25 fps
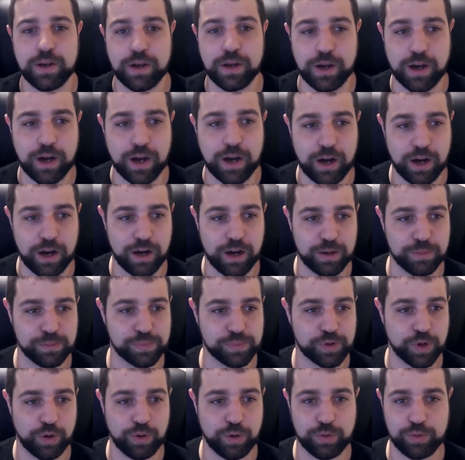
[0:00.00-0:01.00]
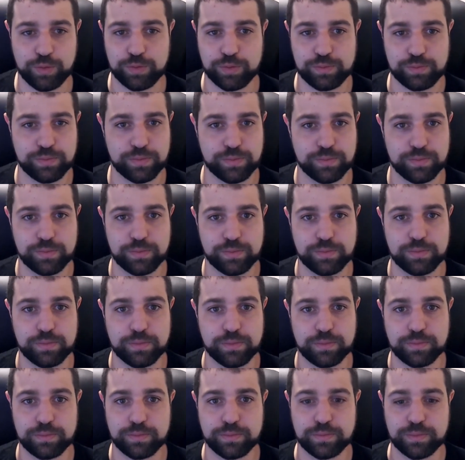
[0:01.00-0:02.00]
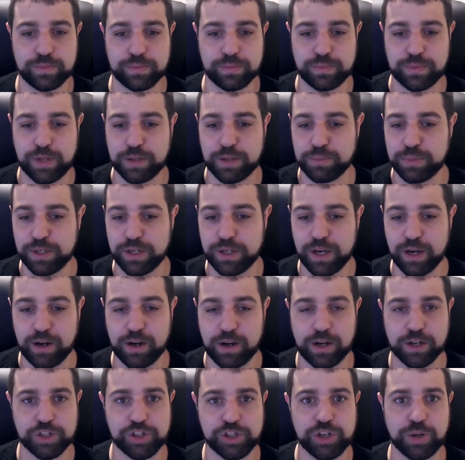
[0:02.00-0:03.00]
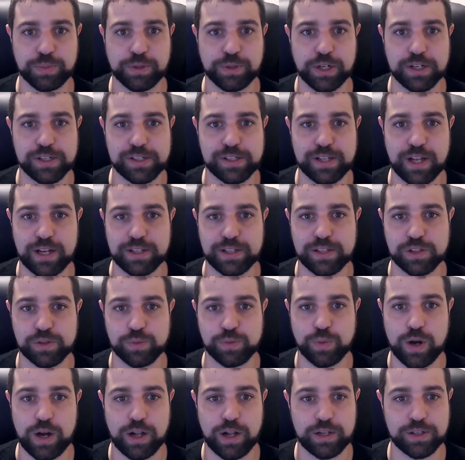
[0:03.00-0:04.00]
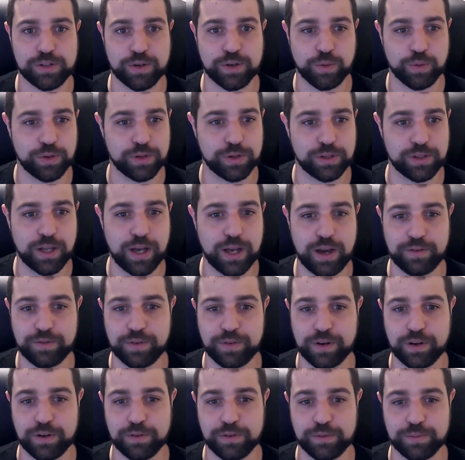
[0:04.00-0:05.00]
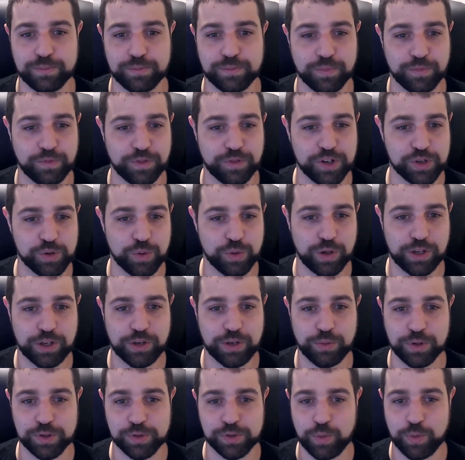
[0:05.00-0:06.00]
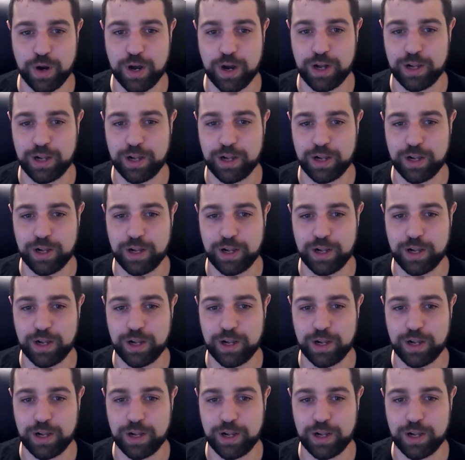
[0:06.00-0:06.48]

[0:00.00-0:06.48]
So let me jump to the slides as well, so we'll have a visual cue as well.